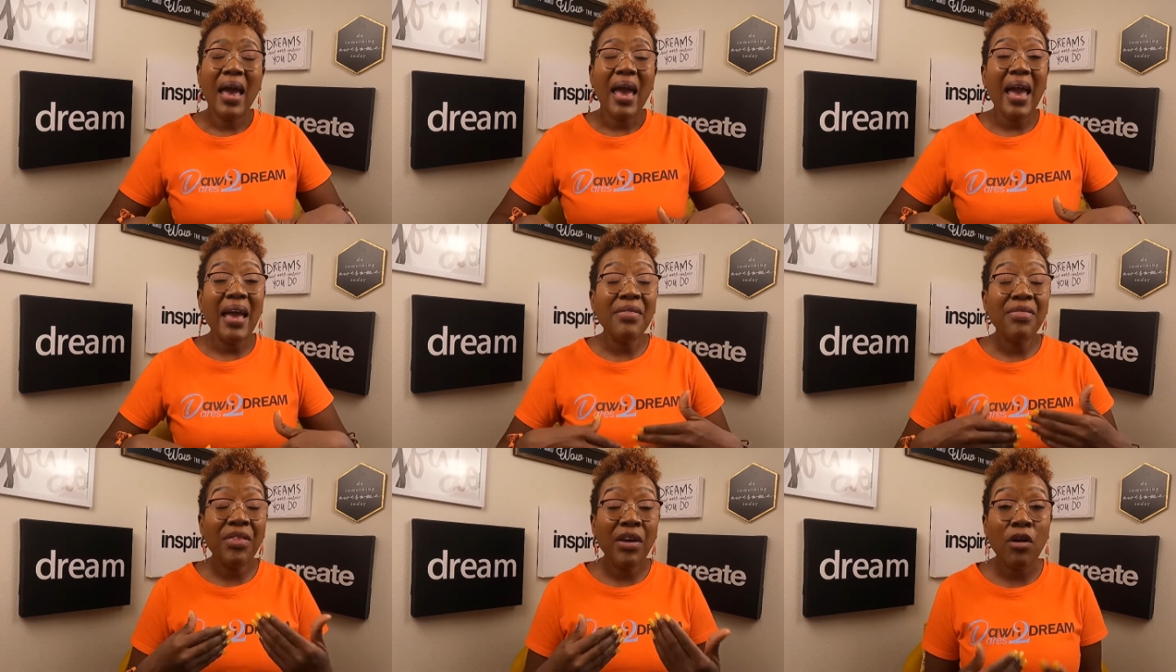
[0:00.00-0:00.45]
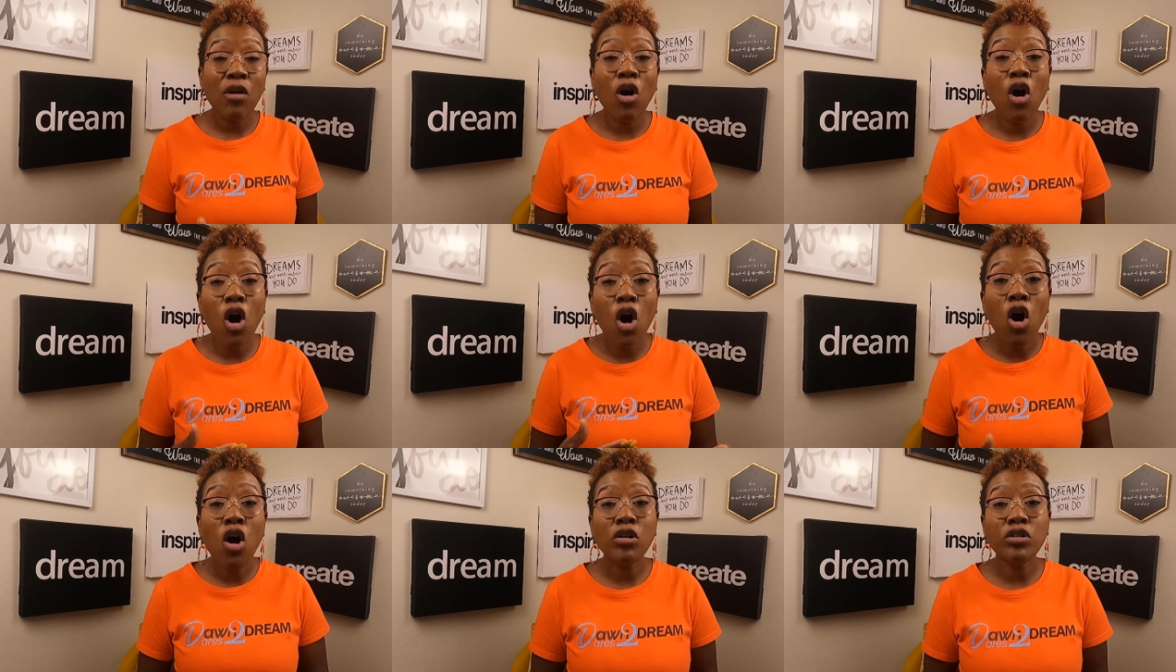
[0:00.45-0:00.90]
And there are
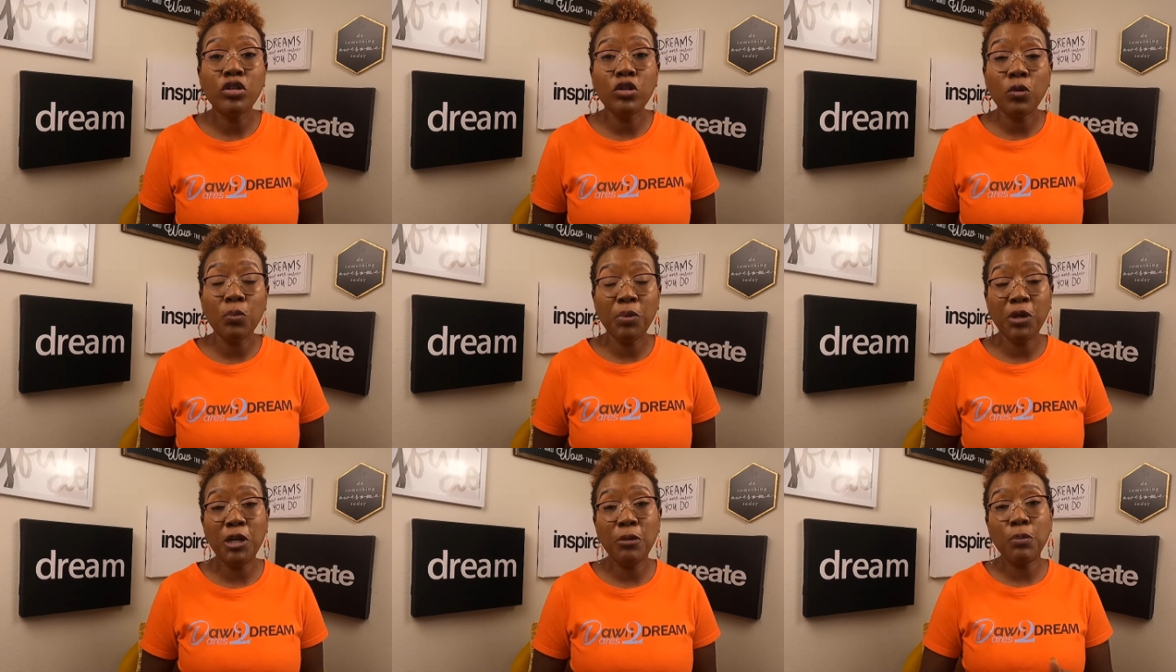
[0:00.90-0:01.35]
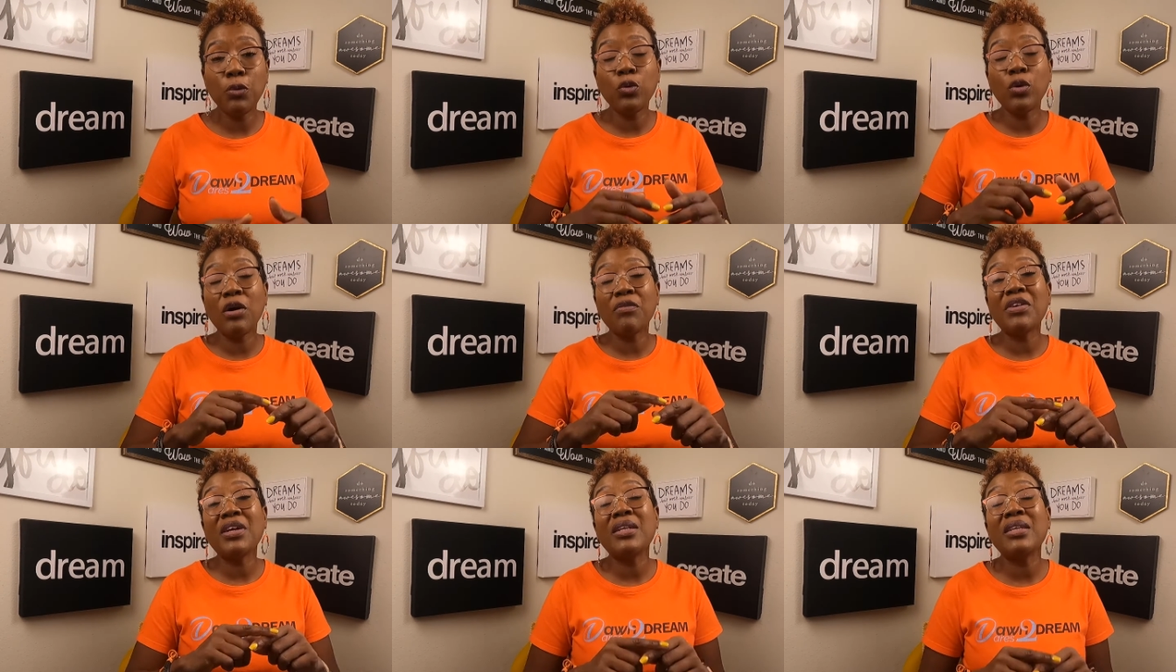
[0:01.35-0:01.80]
also people who
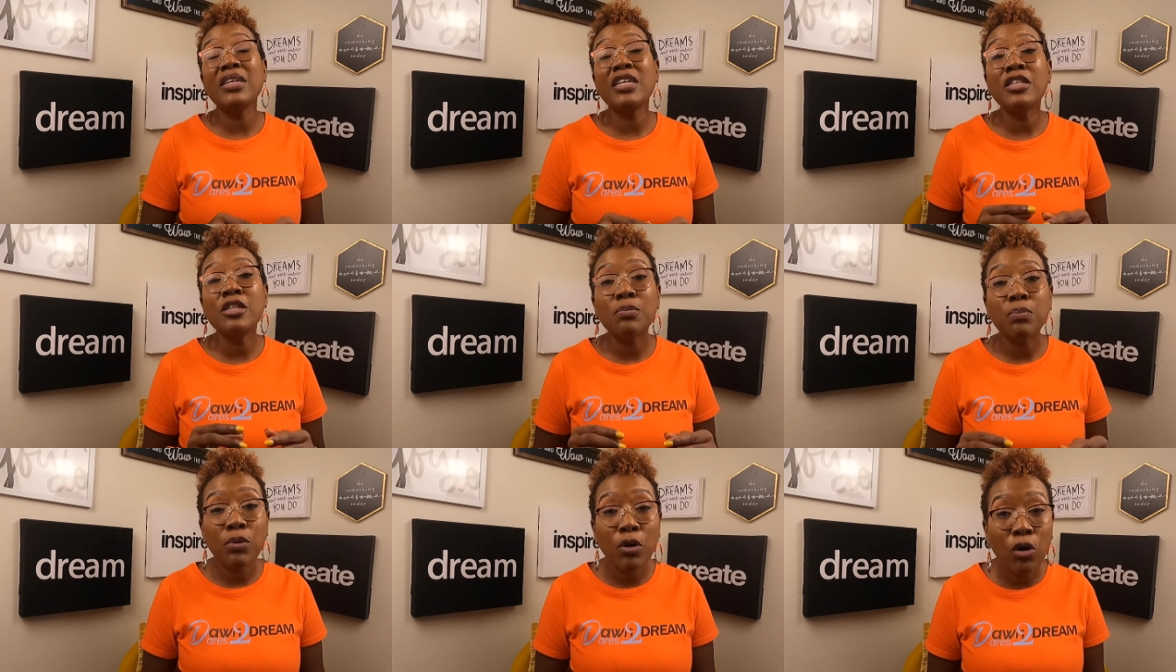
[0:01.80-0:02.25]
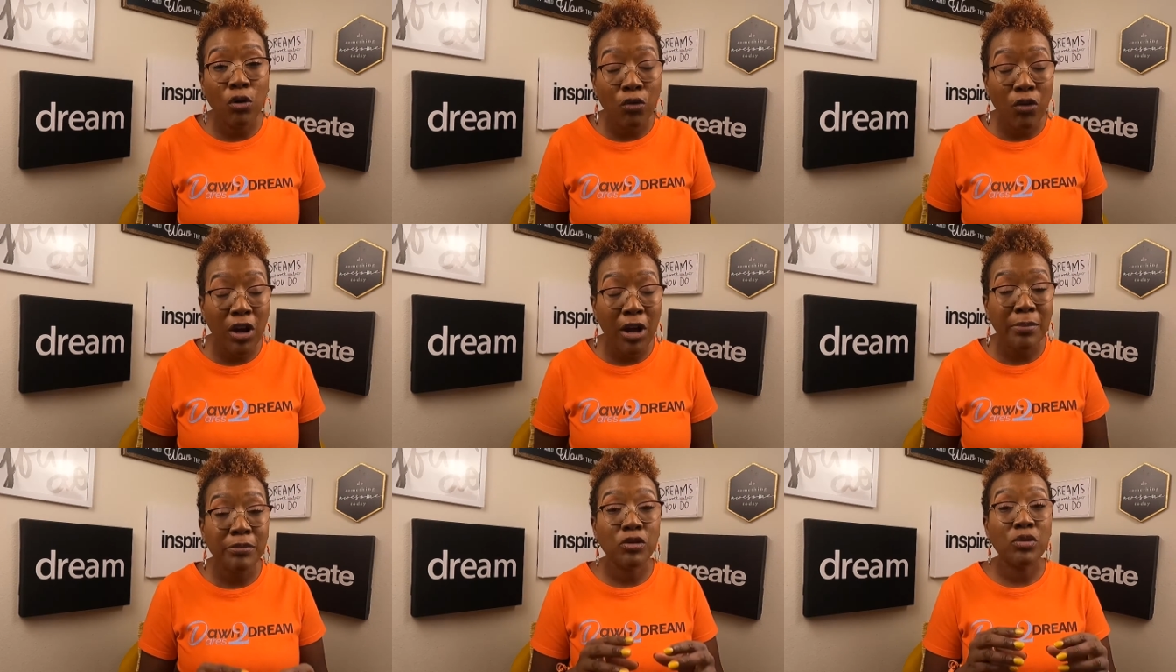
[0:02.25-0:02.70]
have cleanse
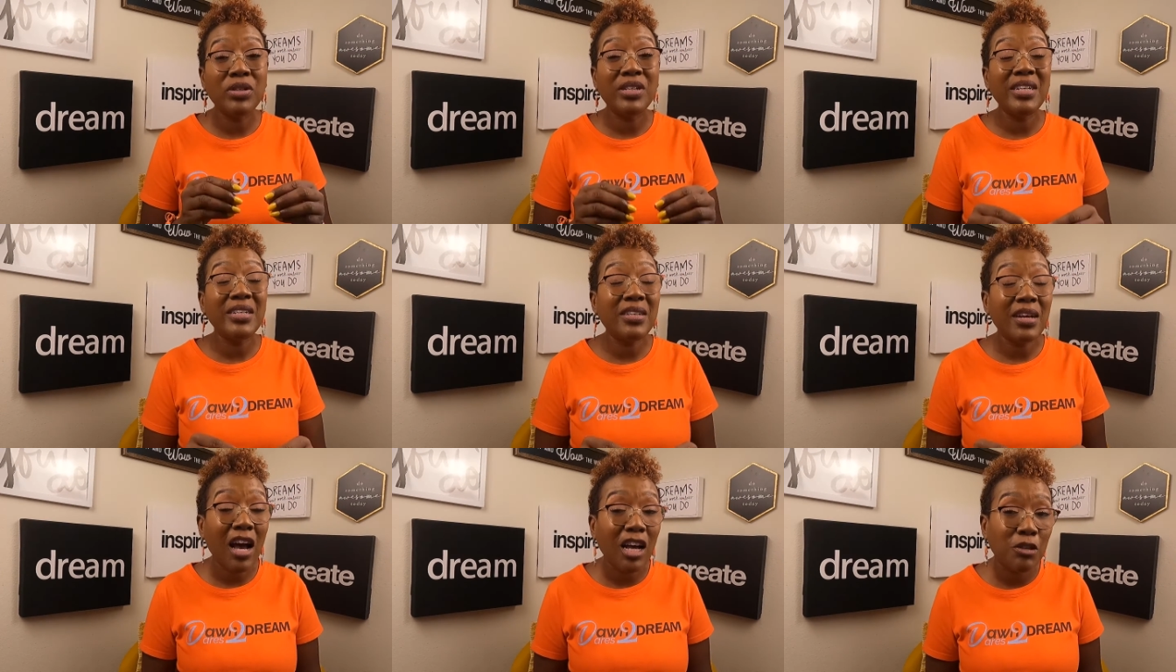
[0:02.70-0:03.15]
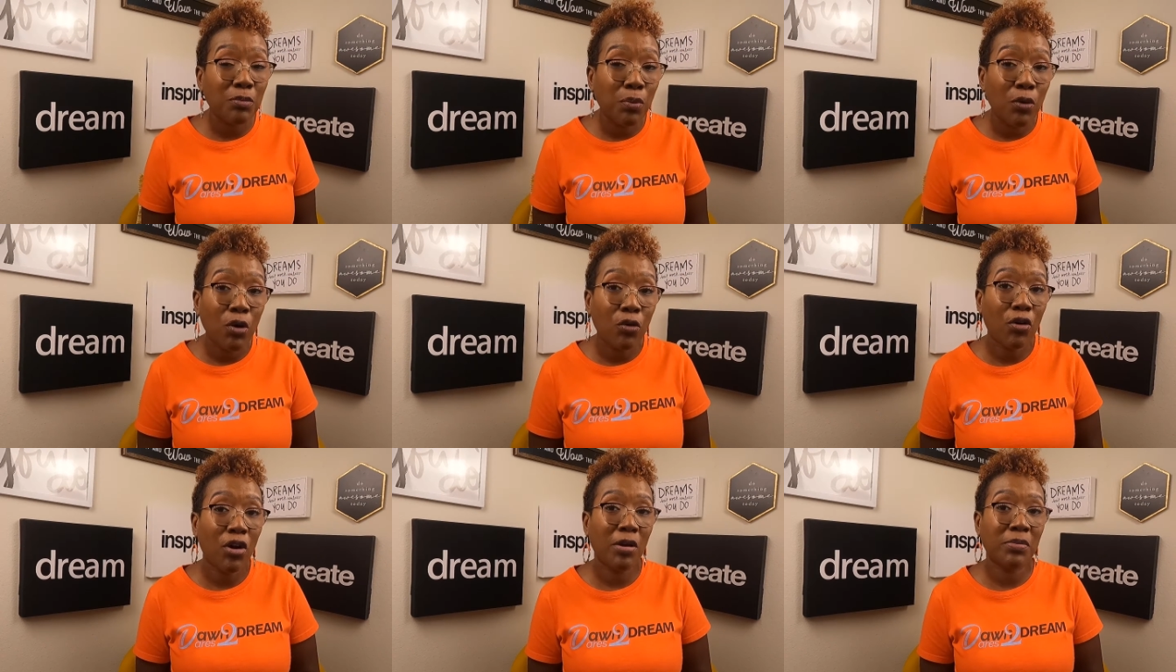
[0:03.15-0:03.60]
programs or detox
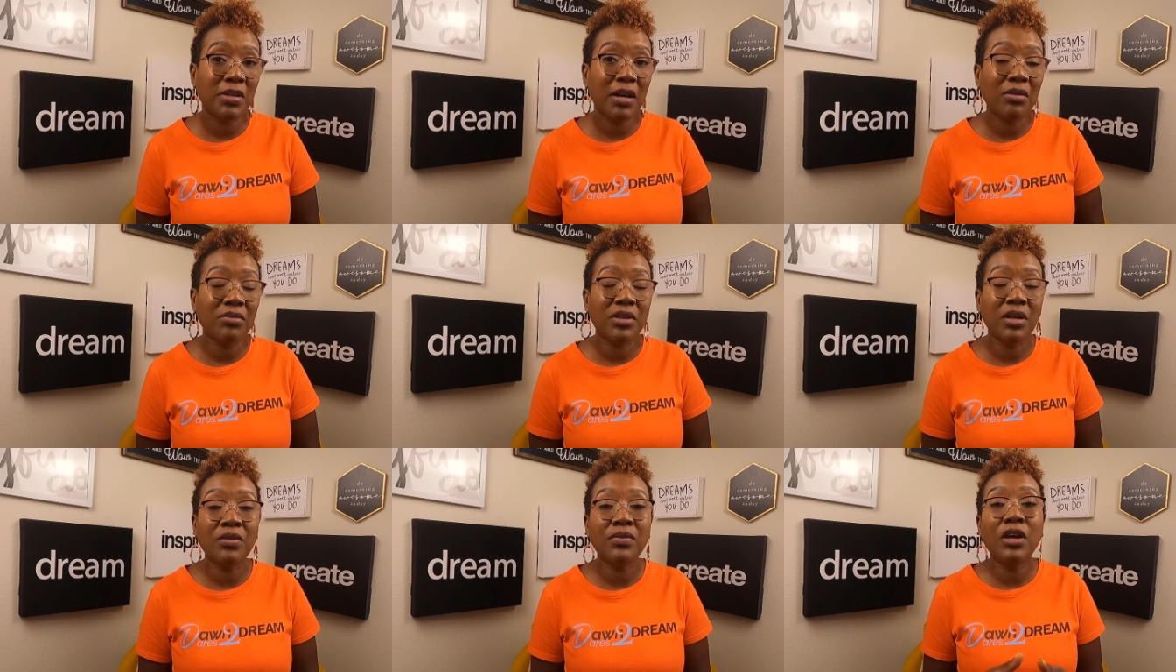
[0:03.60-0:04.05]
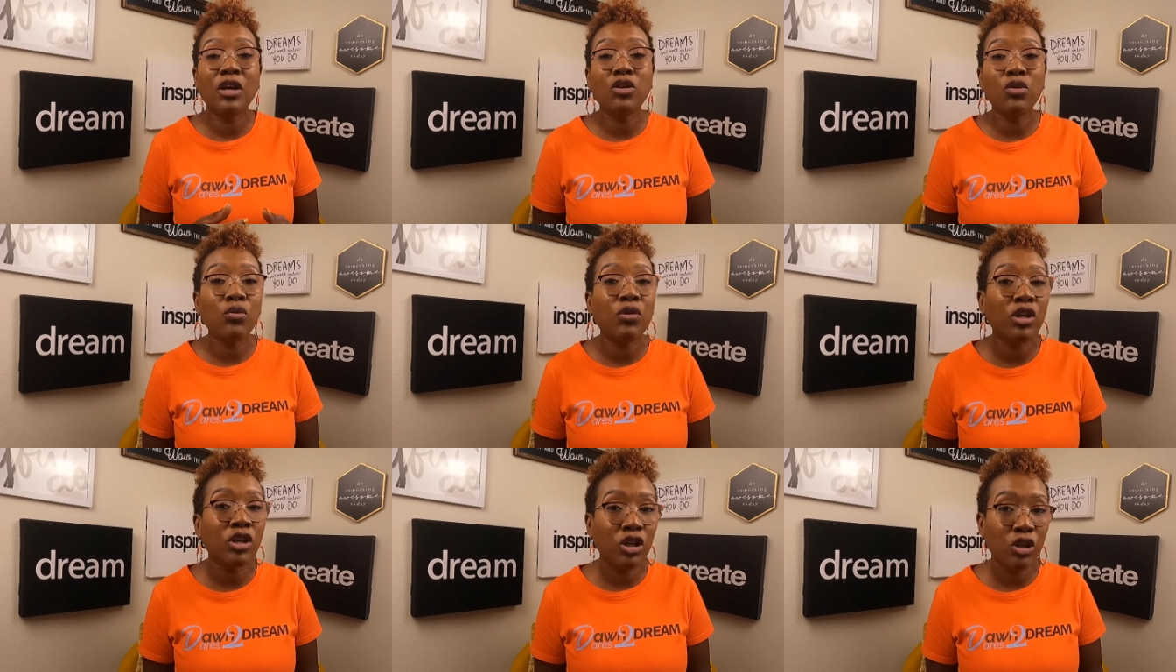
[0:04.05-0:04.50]
programs out there that
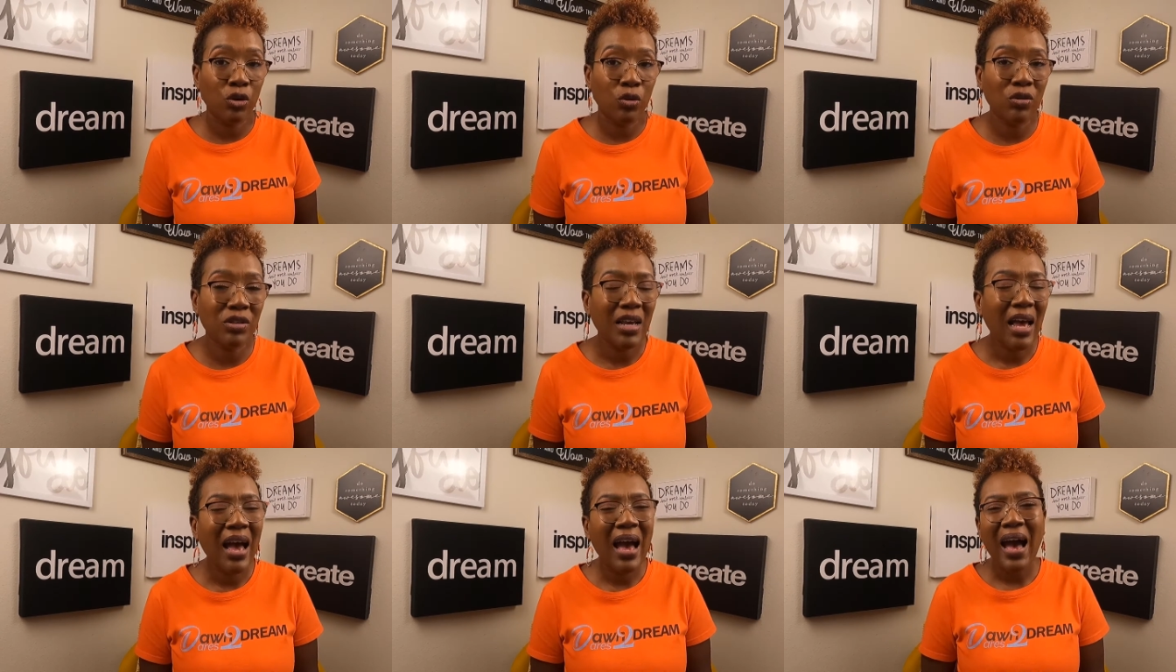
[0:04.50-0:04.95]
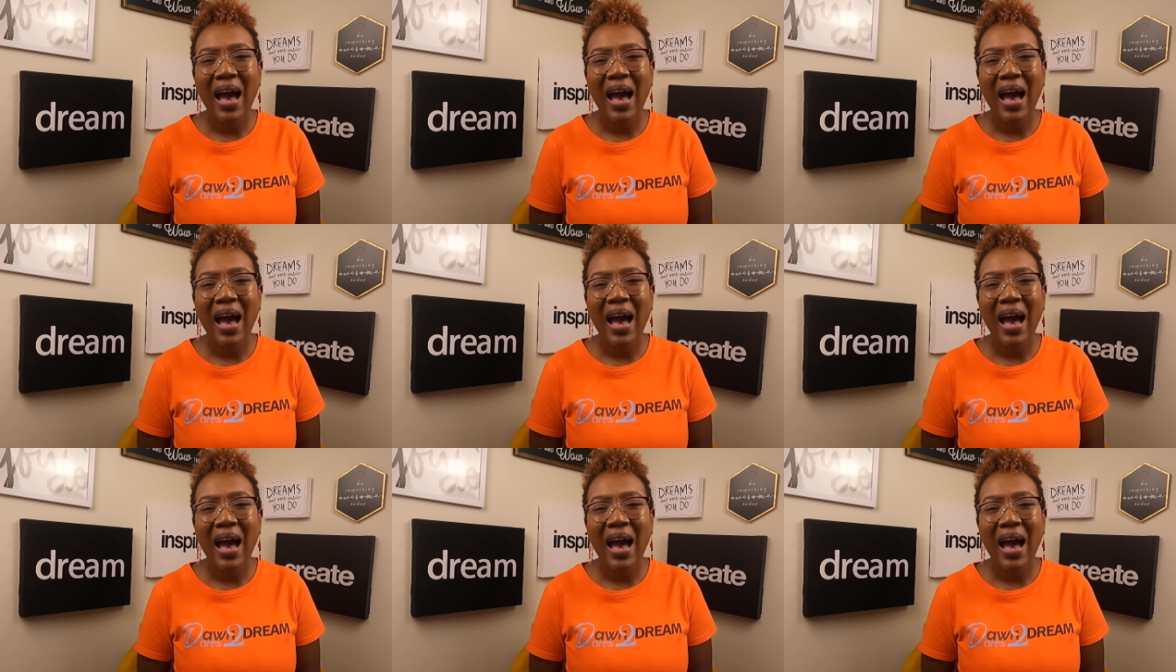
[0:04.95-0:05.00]
you can use.